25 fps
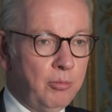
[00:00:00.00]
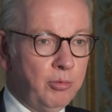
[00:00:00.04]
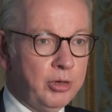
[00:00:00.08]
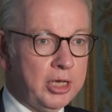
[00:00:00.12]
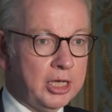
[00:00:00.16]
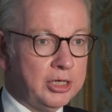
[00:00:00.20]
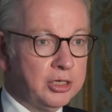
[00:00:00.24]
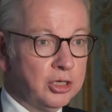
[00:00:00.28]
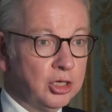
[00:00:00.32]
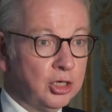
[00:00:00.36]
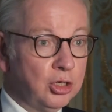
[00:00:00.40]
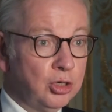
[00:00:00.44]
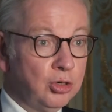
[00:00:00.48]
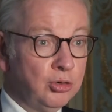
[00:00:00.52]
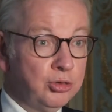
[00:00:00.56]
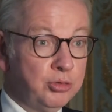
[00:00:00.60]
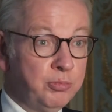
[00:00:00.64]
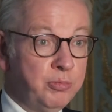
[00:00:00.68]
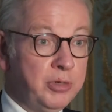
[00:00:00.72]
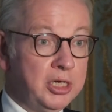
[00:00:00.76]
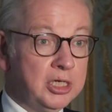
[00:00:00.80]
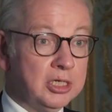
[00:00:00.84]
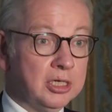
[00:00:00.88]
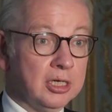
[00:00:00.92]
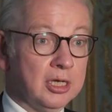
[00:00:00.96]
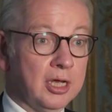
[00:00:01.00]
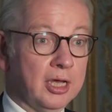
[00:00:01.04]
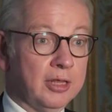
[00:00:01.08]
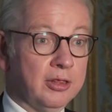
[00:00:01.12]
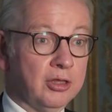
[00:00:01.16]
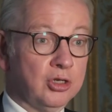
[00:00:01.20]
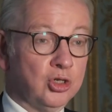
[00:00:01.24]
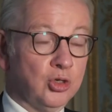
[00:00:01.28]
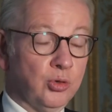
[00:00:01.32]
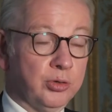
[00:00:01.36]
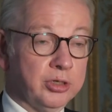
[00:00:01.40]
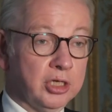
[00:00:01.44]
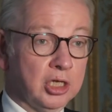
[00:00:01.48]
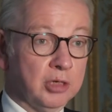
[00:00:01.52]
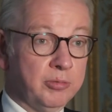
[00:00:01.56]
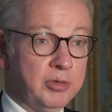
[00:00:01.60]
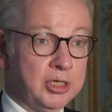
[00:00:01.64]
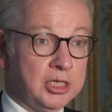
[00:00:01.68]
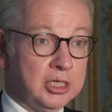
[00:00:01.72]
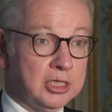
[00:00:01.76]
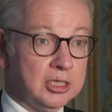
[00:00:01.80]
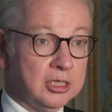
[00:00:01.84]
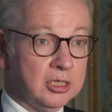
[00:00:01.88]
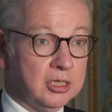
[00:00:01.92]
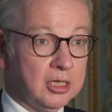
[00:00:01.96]
We had a good meeting at the Joint
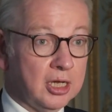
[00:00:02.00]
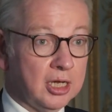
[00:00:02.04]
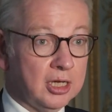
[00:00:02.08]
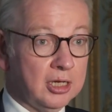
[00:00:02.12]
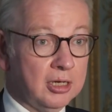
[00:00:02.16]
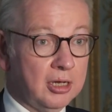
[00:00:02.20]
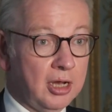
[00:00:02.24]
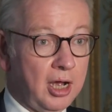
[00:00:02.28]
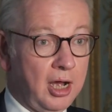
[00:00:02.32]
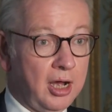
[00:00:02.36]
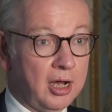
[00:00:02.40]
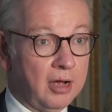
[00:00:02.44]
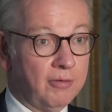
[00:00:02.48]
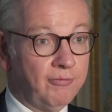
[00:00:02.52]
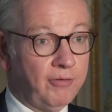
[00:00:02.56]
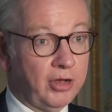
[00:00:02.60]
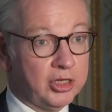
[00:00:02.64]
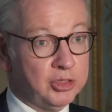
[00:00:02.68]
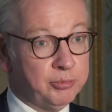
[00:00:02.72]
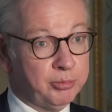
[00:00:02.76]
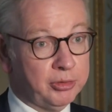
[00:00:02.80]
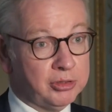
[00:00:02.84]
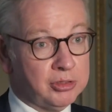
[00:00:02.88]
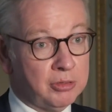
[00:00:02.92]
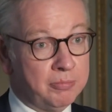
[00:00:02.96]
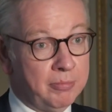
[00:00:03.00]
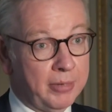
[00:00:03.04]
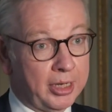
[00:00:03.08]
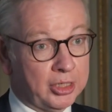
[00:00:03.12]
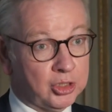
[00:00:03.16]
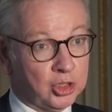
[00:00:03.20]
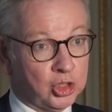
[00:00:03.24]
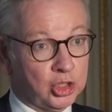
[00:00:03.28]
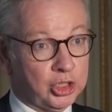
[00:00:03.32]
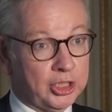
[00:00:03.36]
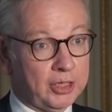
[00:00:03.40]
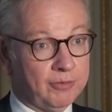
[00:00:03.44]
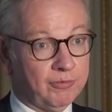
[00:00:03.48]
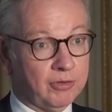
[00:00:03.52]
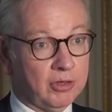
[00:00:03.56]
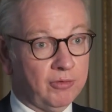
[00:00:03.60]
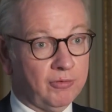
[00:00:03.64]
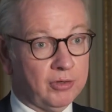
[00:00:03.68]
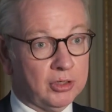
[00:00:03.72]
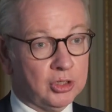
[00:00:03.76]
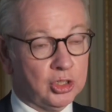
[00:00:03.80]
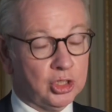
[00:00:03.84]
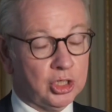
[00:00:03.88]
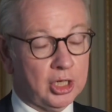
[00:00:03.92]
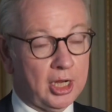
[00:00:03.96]
Committee today. Vice President
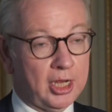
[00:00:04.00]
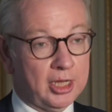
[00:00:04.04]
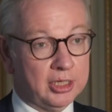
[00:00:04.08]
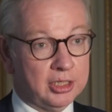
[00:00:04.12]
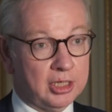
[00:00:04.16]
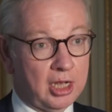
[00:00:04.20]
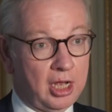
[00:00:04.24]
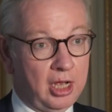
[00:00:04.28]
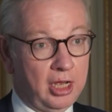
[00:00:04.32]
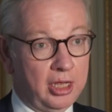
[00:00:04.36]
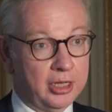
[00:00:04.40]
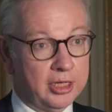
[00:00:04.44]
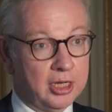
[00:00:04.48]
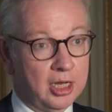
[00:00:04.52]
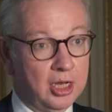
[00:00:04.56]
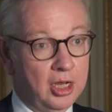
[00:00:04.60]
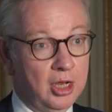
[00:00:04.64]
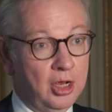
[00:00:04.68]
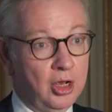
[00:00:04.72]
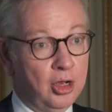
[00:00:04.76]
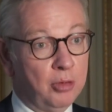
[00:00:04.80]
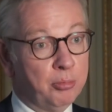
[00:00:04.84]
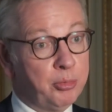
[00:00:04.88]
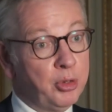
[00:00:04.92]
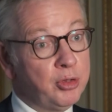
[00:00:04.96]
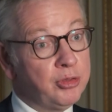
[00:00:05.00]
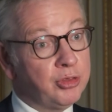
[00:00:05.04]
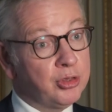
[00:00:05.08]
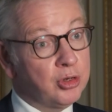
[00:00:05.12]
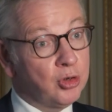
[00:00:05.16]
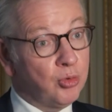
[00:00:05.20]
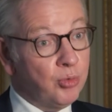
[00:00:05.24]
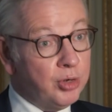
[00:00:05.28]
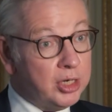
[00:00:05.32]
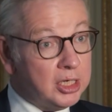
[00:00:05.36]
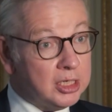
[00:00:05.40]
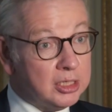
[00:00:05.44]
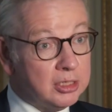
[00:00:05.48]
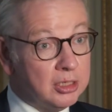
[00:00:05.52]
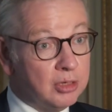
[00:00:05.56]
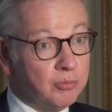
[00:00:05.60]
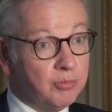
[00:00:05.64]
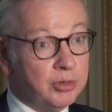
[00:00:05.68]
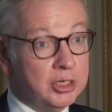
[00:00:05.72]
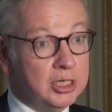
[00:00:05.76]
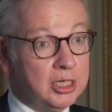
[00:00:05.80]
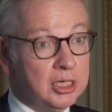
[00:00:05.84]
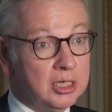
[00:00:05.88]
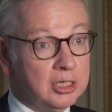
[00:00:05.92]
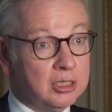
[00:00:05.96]
Marashevkovich and I both agreed that
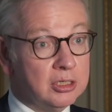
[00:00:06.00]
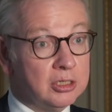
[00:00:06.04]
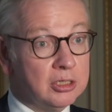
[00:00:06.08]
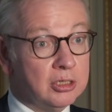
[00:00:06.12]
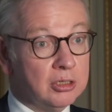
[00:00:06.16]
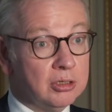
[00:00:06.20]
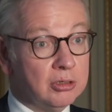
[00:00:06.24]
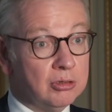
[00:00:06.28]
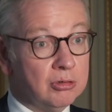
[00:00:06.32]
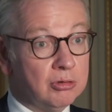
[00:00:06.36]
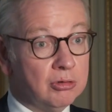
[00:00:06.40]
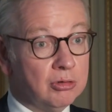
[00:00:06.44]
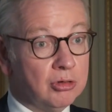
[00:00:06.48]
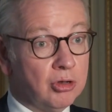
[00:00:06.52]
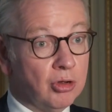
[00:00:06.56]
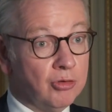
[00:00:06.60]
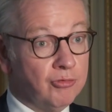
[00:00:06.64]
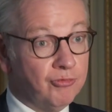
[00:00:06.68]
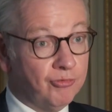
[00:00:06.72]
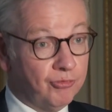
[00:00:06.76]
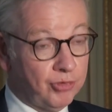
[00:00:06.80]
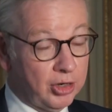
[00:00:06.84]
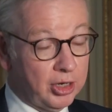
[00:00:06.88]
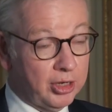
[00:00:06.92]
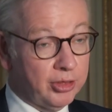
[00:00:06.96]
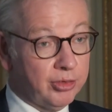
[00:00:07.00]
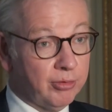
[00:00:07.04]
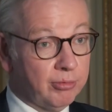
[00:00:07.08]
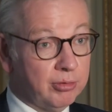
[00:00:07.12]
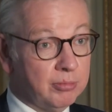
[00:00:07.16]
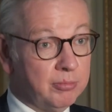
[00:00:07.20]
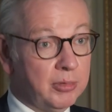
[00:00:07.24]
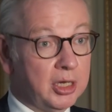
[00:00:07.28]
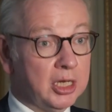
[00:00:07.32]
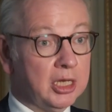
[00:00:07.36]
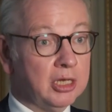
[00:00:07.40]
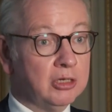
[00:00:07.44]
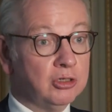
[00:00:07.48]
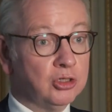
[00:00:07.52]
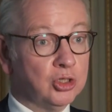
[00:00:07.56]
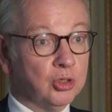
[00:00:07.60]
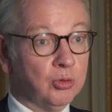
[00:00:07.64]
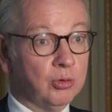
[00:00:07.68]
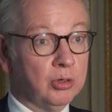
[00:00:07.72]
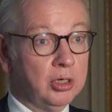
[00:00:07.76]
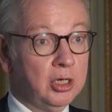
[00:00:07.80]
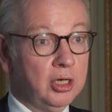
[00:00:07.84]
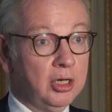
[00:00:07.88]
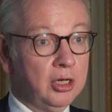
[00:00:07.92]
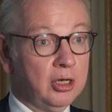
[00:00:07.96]
we need to go further in making
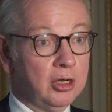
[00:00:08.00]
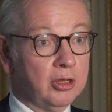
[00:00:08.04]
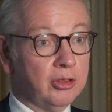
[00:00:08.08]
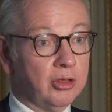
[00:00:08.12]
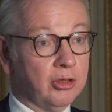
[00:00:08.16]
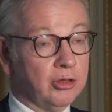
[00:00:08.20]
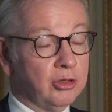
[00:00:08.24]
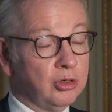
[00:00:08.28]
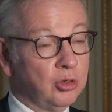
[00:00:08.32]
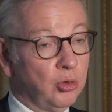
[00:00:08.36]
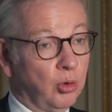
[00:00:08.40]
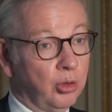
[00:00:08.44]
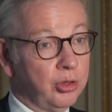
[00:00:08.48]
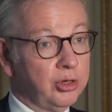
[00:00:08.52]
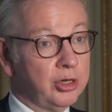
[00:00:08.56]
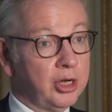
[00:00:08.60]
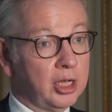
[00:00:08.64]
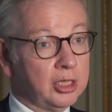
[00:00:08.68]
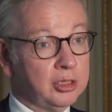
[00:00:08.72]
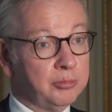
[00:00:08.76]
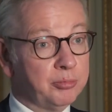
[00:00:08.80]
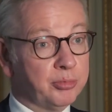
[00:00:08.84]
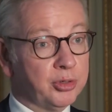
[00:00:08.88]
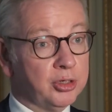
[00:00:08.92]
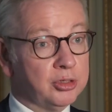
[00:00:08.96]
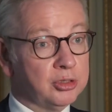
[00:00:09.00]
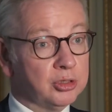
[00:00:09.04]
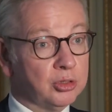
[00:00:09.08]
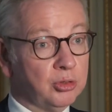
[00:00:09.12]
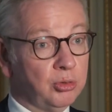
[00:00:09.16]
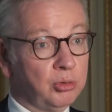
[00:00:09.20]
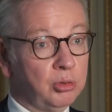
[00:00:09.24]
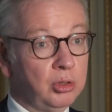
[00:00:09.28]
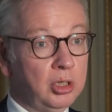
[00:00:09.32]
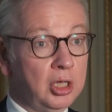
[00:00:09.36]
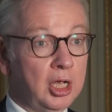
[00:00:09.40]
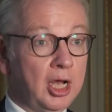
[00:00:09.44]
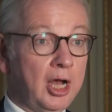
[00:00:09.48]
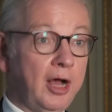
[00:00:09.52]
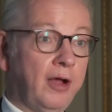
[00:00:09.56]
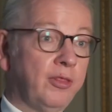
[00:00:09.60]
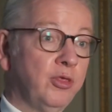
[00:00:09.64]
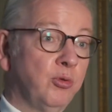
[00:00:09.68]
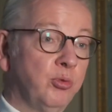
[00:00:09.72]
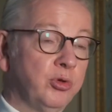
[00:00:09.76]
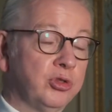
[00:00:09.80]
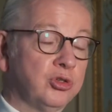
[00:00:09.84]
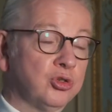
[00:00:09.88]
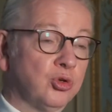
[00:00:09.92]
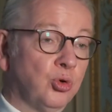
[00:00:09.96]
sure that the Northern Ireland Protocol
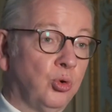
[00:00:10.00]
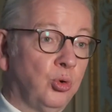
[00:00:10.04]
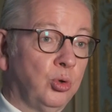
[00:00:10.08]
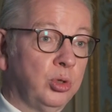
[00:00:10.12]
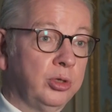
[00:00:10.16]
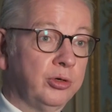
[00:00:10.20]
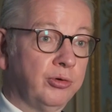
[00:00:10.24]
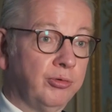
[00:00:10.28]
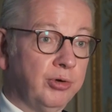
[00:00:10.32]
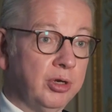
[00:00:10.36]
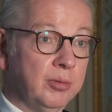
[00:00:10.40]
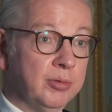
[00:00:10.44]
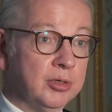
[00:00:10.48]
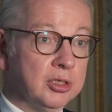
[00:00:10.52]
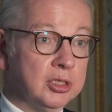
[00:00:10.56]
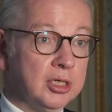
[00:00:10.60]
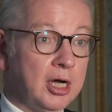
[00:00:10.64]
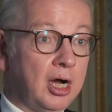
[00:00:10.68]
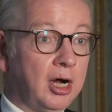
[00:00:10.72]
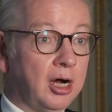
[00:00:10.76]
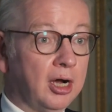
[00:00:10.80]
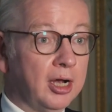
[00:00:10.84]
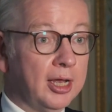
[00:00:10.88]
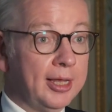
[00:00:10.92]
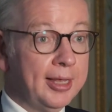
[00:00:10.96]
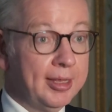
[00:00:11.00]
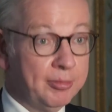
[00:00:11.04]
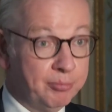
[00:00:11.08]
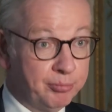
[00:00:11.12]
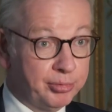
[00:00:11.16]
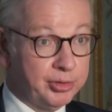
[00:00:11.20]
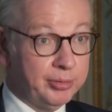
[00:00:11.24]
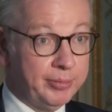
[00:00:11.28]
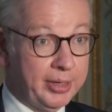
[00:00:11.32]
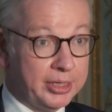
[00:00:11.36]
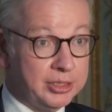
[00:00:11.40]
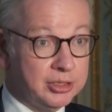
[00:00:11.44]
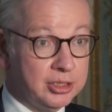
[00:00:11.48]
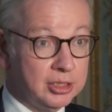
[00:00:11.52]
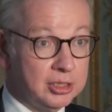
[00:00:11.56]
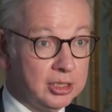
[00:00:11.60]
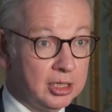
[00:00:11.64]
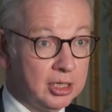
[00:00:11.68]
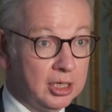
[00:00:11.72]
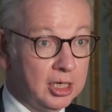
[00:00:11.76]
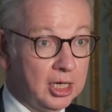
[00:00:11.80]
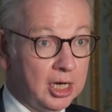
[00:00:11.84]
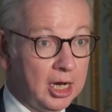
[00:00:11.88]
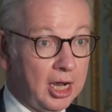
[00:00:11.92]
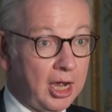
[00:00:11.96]
and the Withdrawal Agreement are implemented.
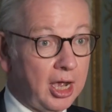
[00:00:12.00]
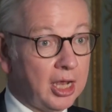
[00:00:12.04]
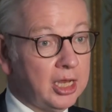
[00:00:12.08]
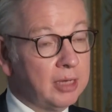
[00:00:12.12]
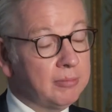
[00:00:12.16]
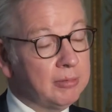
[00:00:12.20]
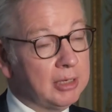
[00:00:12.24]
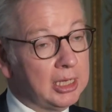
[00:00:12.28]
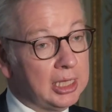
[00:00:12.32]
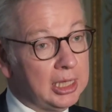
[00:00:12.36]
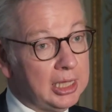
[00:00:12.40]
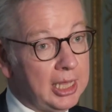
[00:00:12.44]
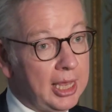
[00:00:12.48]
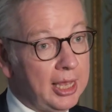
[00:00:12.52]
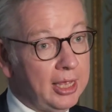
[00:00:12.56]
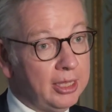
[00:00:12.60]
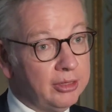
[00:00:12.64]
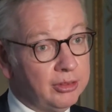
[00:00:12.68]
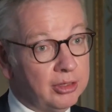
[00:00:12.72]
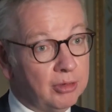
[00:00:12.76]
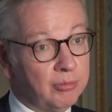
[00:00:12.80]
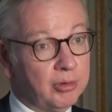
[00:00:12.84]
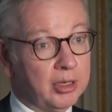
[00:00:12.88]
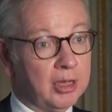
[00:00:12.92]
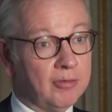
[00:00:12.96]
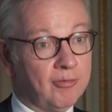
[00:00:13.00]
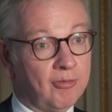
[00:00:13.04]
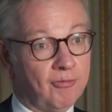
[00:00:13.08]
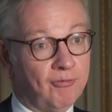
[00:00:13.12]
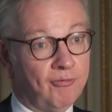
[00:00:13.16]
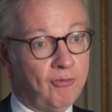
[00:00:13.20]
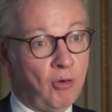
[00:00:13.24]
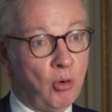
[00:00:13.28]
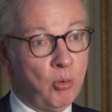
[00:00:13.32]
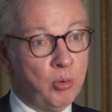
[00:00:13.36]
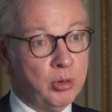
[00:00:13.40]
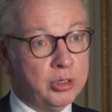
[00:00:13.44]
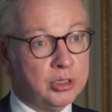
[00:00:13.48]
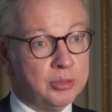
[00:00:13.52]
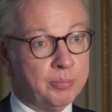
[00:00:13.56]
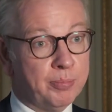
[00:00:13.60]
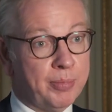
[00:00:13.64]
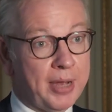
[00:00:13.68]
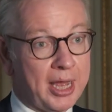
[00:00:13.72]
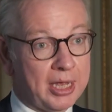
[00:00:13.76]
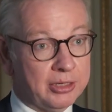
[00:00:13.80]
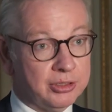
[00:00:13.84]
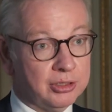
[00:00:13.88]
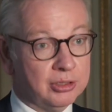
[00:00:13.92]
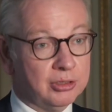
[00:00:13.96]
And I'm glad that we have a
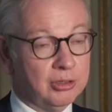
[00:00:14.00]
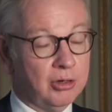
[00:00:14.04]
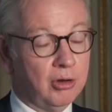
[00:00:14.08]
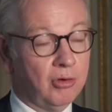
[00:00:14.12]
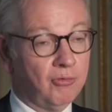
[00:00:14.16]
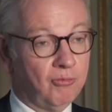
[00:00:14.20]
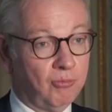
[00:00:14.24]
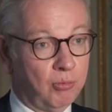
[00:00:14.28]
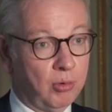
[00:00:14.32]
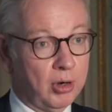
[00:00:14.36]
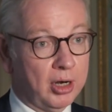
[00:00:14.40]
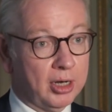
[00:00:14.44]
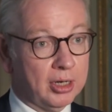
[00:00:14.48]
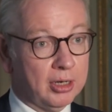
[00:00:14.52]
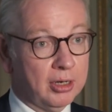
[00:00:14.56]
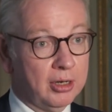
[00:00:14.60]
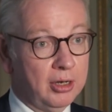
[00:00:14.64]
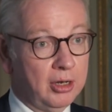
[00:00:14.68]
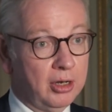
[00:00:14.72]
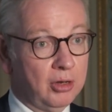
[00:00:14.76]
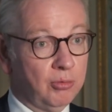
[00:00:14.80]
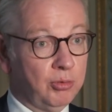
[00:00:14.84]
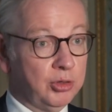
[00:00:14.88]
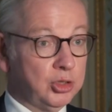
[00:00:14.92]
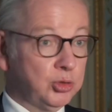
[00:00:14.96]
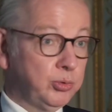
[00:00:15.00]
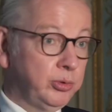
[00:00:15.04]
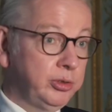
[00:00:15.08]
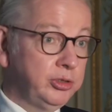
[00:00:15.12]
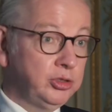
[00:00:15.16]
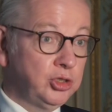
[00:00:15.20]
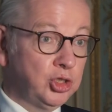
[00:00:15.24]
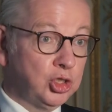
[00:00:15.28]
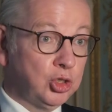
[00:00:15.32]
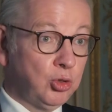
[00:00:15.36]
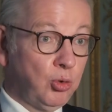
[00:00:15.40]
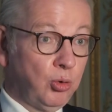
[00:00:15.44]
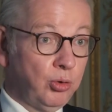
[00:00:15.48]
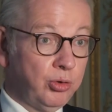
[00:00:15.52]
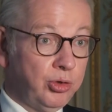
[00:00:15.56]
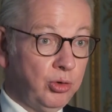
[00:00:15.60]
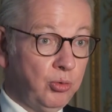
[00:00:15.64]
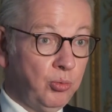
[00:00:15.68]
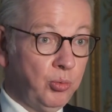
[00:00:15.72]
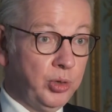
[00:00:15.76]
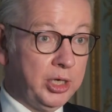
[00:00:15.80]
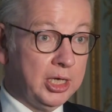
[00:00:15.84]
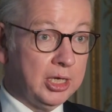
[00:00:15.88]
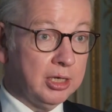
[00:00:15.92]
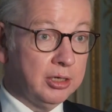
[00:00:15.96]
forward pattern of work which will ensure
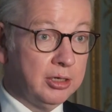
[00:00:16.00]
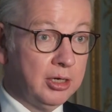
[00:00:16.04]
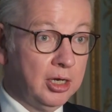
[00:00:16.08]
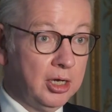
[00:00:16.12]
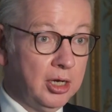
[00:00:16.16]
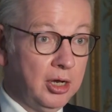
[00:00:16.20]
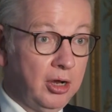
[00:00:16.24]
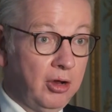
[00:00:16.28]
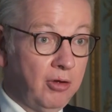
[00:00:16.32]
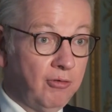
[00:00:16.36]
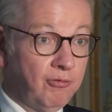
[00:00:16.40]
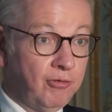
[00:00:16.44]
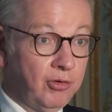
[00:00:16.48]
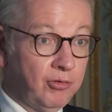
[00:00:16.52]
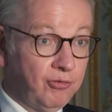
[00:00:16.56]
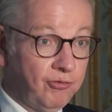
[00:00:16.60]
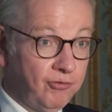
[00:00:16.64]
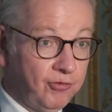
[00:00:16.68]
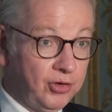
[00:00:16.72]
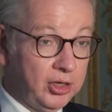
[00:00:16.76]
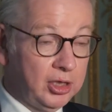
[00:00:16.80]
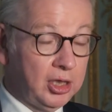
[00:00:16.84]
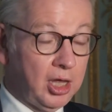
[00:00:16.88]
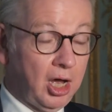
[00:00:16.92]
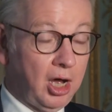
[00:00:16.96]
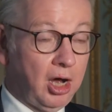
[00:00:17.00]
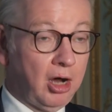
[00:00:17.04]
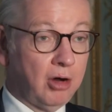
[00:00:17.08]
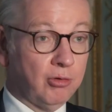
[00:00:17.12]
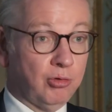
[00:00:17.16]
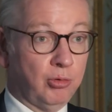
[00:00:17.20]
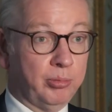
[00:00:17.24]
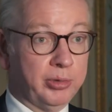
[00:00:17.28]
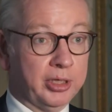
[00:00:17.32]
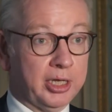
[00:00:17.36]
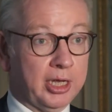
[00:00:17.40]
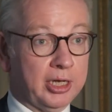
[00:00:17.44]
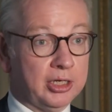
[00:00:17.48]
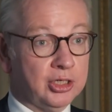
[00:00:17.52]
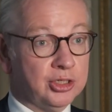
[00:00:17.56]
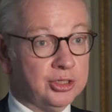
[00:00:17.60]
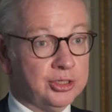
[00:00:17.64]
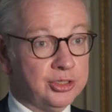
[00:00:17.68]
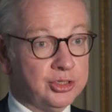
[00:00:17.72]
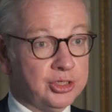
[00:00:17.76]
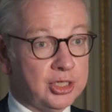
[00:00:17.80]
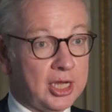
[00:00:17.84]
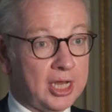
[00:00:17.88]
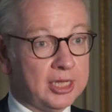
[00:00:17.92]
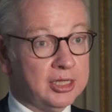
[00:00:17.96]
that we can fulfil our
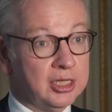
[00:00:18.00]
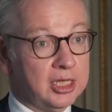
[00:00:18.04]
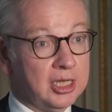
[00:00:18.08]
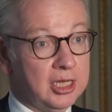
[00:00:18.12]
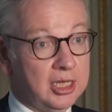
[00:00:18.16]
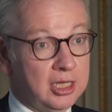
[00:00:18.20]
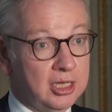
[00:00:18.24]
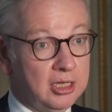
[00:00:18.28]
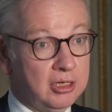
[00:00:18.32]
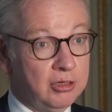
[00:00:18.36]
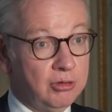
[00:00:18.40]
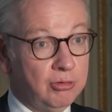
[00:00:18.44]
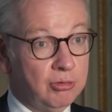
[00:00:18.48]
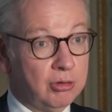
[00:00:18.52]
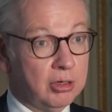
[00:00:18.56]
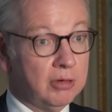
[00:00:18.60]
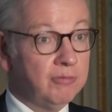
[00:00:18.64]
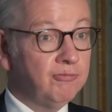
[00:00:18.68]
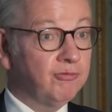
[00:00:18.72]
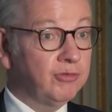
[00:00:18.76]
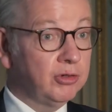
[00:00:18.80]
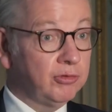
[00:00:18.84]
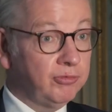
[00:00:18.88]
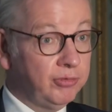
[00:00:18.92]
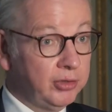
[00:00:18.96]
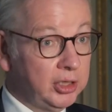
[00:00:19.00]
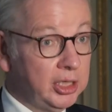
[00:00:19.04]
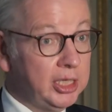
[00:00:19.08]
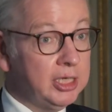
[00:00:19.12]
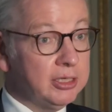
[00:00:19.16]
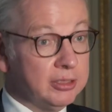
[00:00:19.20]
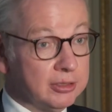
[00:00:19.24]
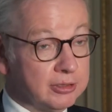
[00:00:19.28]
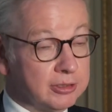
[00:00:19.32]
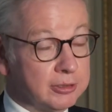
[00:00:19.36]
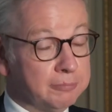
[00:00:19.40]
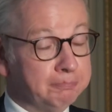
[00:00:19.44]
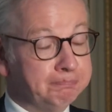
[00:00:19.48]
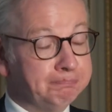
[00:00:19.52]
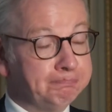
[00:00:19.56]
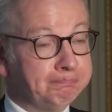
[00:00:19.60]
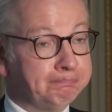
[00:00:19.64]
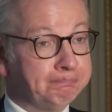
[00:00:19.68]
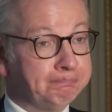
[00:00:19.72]
obligations and the EU can fulfil its.